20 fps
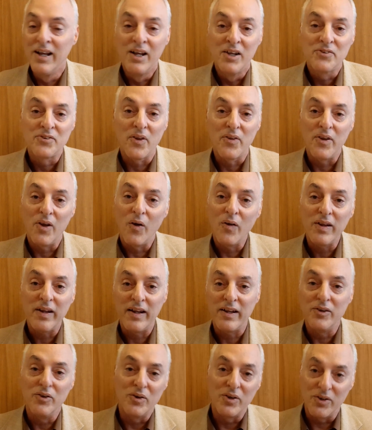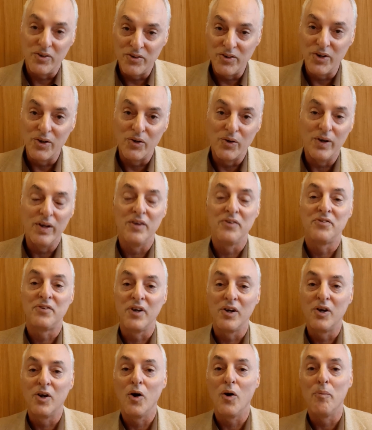So the only thing you can do is to
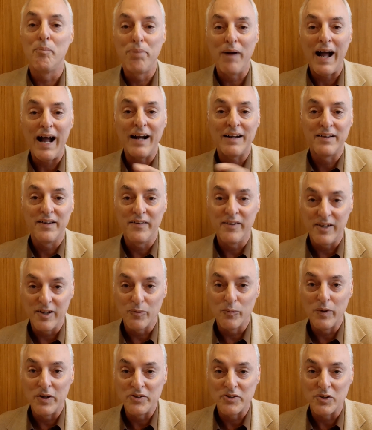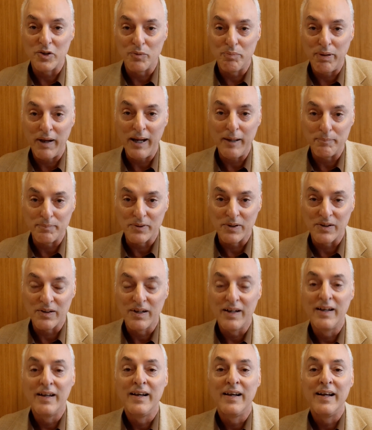go back to the original paper
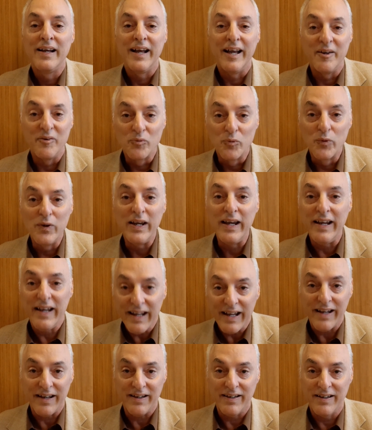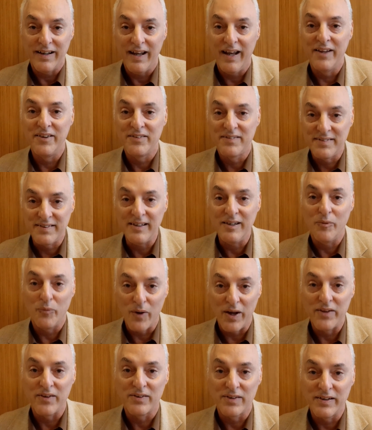and read it and see
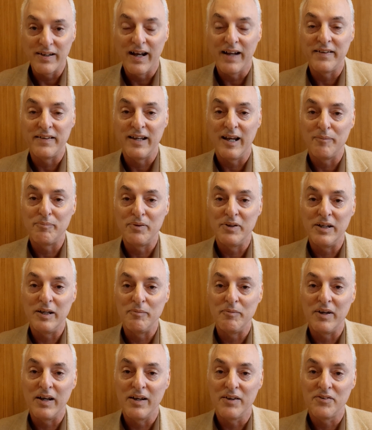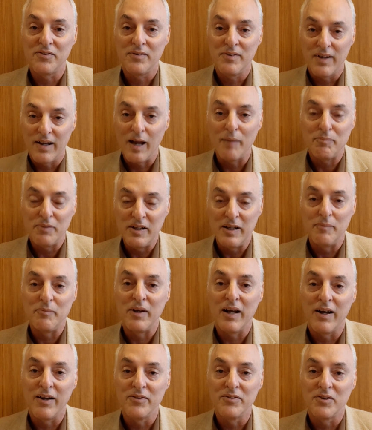whether or not the
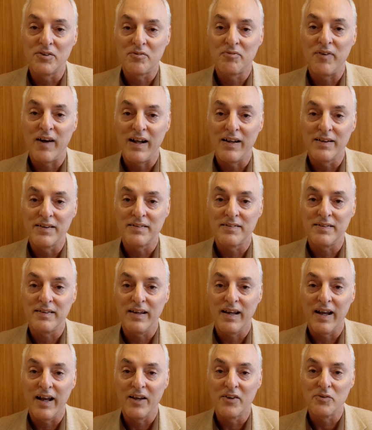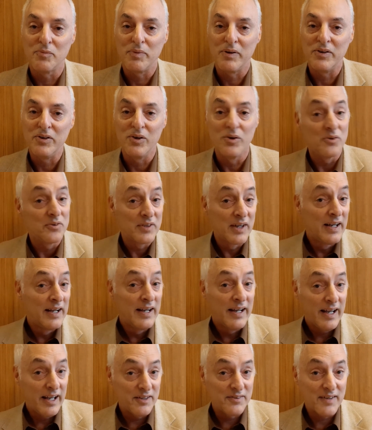epidemiologist fallacy has been used.
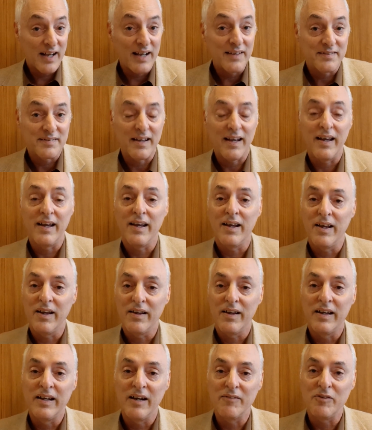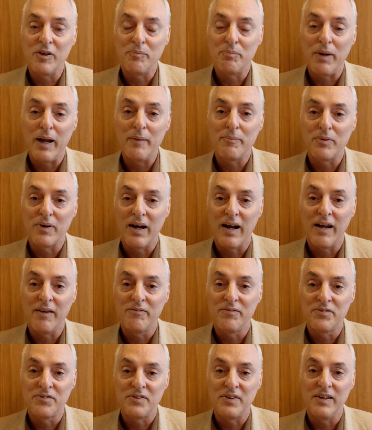As I say, uh, in every paper
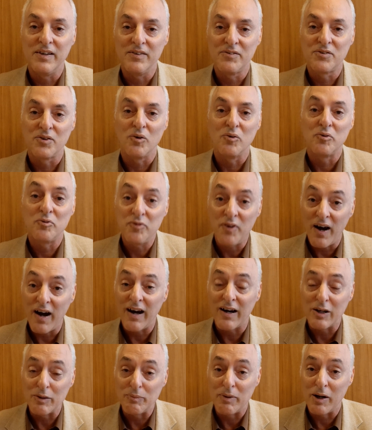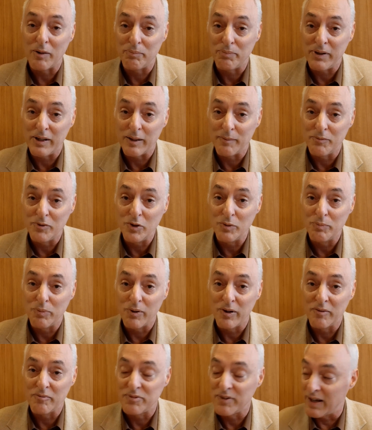I've seen so far about PM
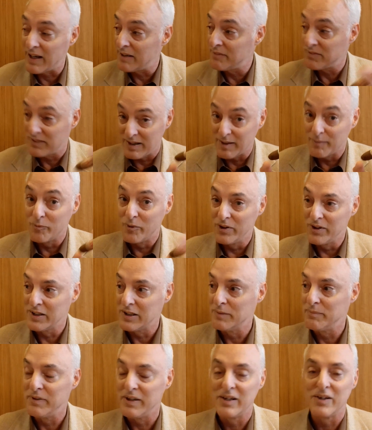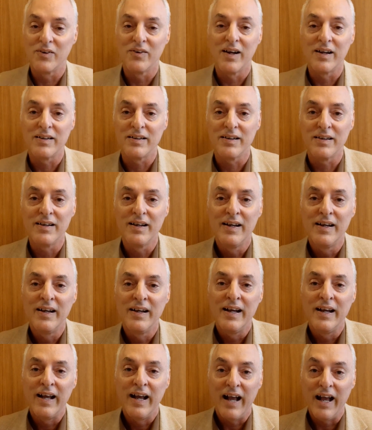2.5, I'm willing to be corrected,
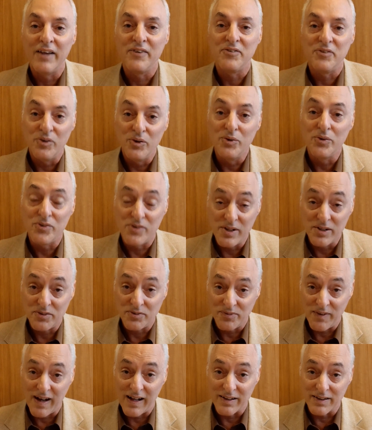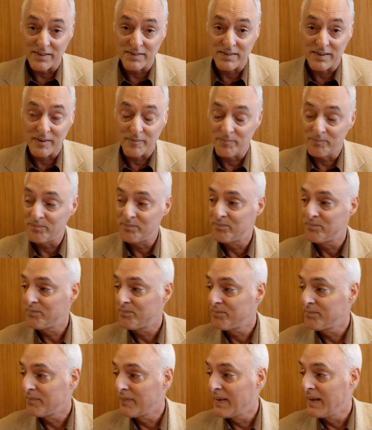has used this fallacy.
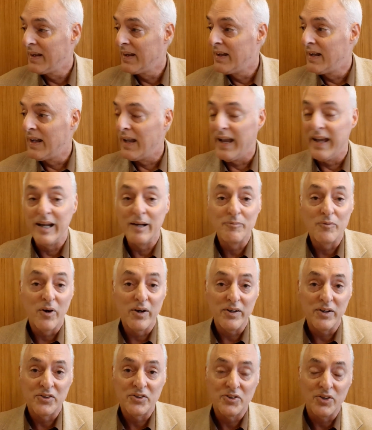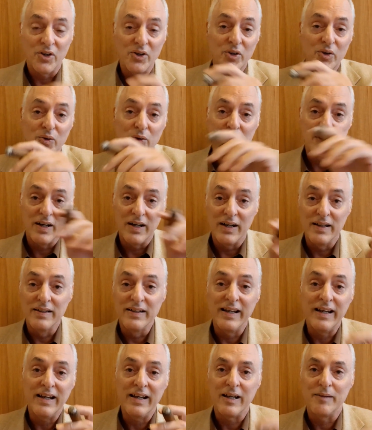And I'm going to show you a
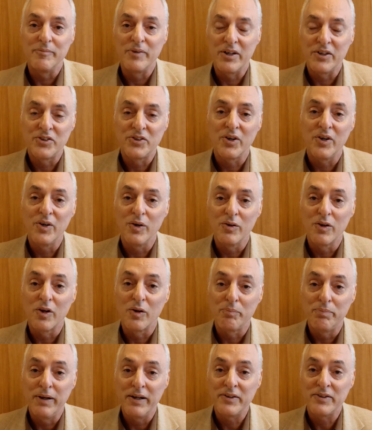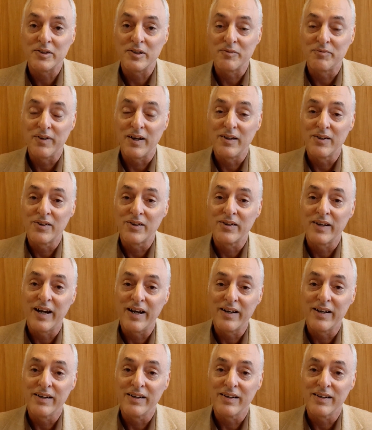link. I'm going to show you a little picture if I learn how
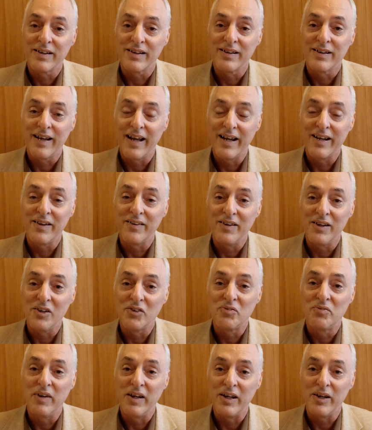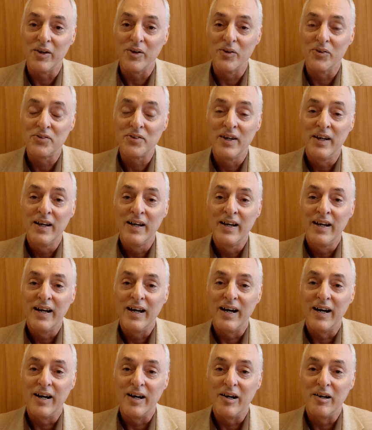to uh, edit these videos
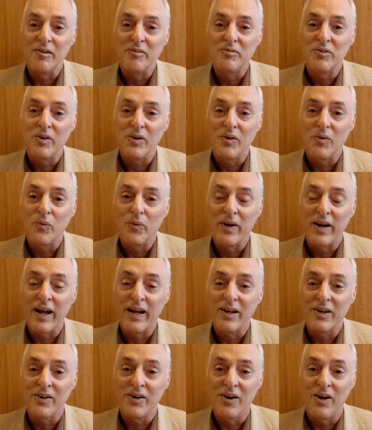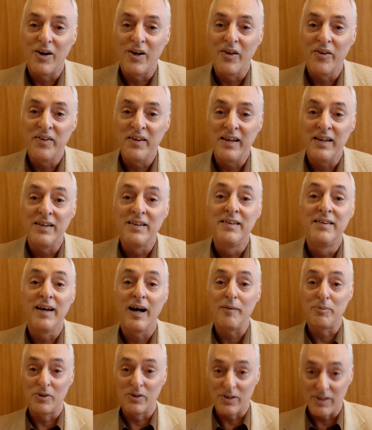of what I call the
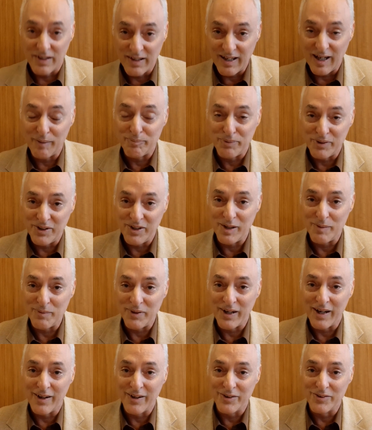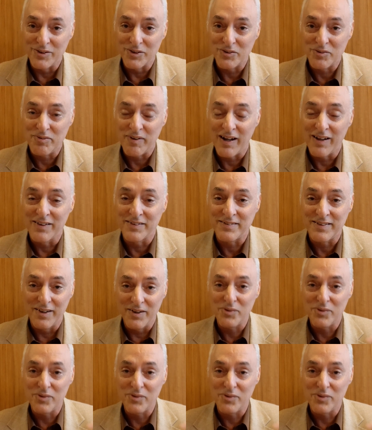double epidemiologist fallacy.